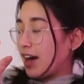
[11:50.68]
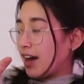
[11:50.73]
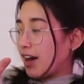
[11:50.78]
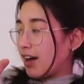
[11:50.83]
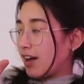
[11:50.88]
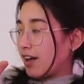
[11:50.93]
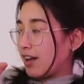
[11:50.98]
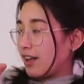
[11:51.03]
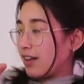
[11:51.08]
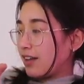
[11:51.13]

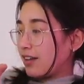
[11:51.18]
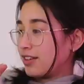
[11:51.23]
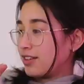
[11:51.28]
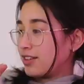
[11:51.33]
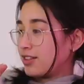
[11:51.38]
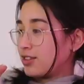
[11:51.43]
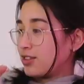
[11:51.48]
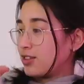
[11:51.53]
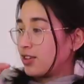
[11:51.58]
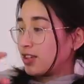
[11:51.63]

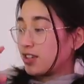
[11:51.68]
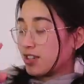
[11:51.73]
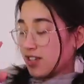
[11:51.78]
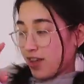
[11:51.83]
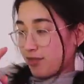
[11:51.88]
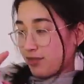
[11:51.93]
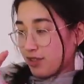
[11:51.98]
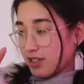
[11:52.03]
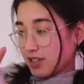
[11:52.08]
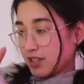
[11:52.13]
And you can
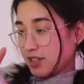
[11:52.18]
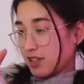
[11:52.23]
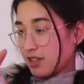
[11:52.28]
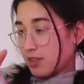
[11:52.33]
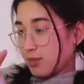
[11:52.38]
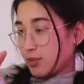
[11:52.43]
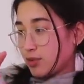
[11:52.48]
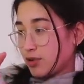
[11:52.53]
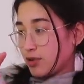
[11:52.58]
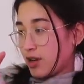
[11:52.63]
definitely see the
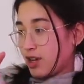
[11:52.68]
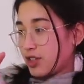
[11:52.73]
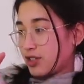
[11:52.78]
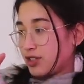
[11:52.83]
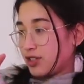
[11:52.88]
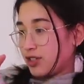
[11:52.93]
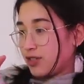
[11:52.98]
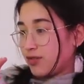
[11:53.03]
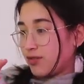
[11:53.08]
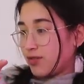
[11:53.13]

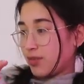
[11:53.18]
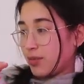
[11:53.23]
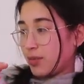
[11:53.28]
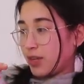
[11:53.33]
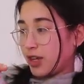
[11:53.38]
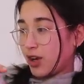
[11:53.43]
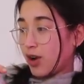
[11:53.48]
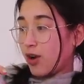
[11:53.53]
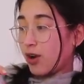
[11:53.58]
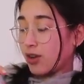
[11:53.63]
progression from
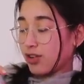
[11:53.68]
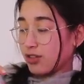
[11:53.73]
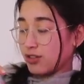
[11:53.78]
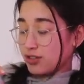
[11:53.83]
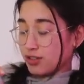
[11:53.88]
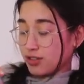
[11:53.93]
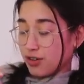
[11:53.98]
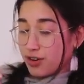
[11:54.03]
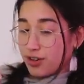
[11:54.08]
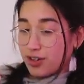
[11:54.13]
like how I
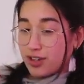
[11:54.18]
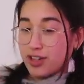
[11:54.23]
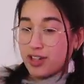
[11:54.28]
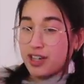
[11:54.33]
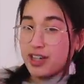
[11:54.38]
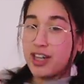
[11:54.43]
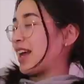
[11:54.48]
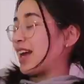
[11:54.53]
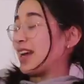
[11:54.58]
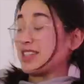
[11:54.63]

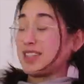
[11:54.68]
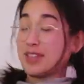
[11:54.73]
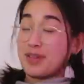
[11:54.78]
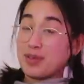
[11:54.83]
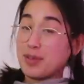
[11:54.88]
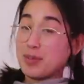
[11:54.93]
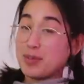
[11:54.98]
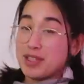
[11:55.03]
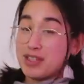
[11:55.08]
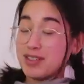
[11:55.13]
started. And some of
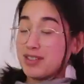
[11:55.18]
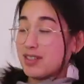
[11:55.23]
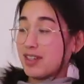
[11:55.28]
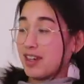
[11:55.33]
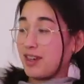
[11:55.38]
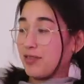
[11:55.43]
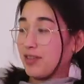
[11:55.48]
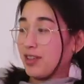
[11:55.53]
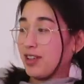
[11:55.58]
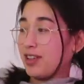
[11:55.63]
the pieces that I
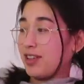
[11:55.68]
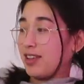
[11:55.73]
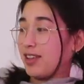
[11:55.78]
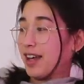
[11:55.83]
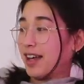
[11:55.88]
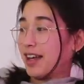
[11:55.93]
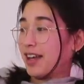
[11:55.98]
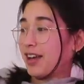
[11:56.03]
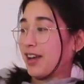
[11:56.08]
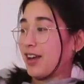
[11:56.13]
really
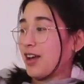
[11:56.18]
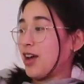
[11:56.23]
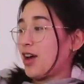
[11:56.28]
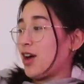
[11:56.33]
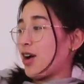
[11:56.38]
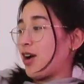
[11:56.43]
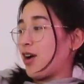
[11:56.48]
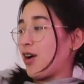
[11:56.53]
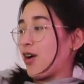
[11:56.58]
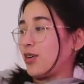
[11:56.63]
like
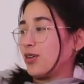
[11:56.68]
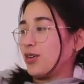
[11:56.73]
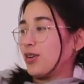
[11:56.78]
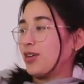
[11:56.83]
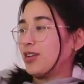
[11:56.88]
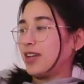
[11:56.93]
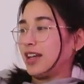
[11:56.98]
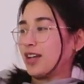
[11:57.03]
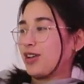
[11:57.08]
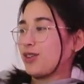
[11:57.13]
are
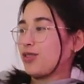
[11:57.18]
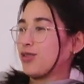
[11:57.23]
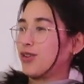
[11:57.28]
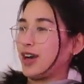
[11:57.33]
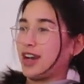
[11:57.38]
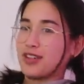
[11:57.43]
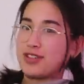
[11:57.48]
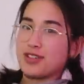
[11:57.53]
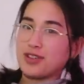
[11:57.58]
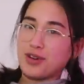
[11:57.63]
not like
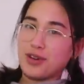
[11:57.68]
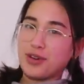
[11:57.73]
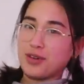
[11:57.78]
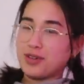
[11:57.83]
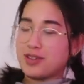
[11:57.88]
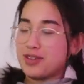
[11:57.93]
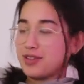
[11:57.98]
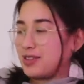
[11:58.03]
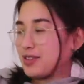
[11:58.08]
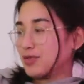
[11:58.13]
correct at all.
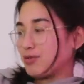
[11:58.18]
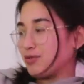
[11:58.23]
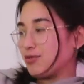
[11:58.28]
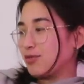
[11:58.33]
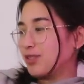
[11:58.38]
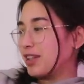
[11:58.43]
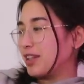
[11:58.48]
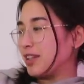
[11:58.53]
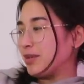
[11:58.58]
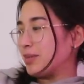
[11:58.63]
There's
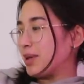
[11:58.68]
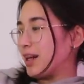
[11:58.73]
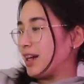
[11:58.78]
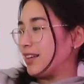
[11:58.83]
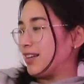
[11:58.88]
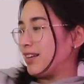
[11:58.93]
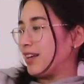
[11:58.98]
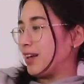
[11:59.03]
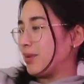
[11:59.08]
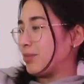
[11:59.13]
really
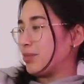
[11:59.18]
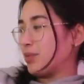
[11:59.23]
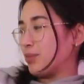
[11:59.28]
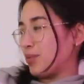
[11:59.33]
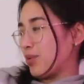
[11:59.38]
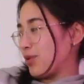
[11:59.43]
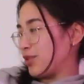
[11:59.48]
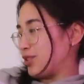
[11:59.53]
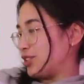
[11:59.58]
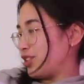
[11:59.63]
bad like
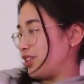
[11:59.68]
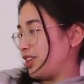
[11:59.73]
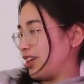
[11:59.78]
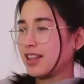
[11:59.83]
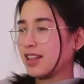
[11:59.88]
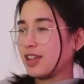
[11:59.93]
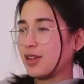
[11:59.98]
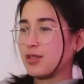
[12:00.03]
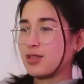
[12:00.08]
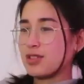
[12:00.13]
proportioning.
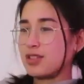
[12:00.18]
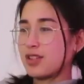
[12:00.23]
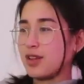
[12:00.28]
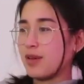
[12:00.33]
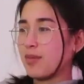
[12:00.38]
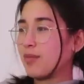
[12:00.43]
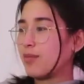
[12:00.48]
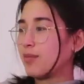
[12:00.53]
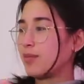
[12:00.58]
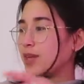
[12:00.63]
There were
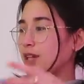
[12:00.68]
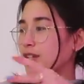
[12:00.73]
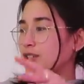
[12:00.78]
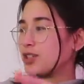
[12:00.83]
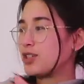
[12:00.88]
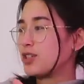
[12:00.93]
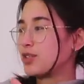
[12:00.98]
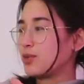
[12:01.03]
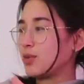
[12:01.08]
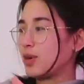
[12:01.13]
some
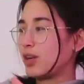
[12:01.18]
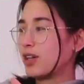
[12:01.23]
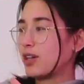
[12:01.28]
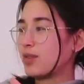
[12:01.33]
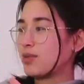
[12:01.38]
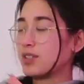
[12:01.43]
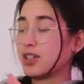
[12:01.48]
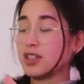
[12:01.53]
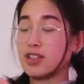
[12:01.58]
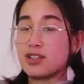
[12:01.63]
pages where he
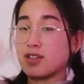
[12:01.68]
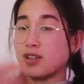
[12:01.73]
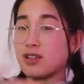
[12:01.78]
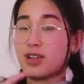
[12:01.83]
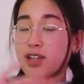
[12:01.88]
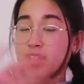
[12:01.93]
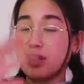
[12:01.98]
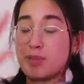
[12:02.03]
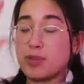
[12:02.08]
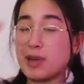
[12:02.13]
was like, don't
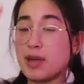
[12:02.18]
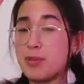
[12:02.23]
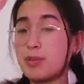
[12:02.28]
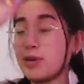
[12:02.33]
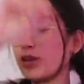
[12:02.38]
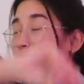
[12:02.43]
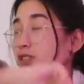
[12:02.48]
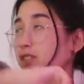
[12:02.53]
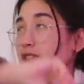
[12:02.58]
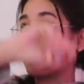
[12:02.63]
look at the
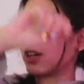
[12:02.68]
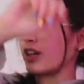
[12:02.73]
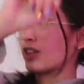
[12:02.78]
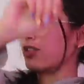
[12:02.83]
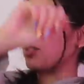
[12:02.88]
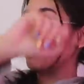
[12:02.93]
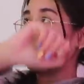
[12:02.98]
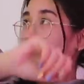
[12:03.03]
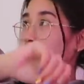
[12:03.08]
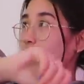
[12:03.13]
paper, just like
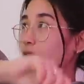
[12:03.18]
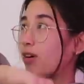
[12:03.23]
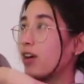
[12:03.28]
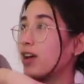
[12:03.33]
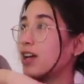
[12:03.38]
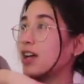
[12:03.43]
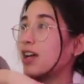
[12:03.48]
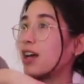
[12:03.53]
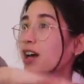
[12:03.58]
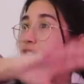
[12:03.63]
draw
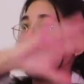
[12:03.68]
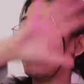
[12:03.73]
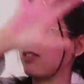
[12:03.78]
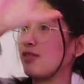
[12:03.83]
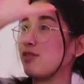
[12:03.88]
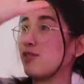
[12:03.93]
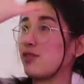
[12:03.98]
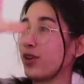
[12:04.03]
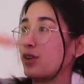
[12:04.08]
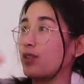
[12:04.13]

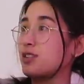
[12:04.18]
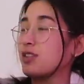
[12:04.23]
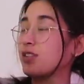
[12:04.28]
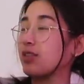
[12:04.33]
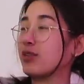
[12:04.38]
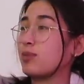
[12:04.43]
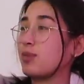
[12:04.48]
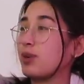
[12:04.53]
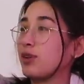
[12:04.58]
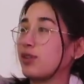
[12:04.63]
and focus on
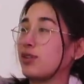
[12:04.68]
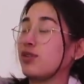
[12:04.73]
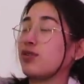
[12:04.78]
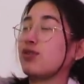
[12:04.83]
the model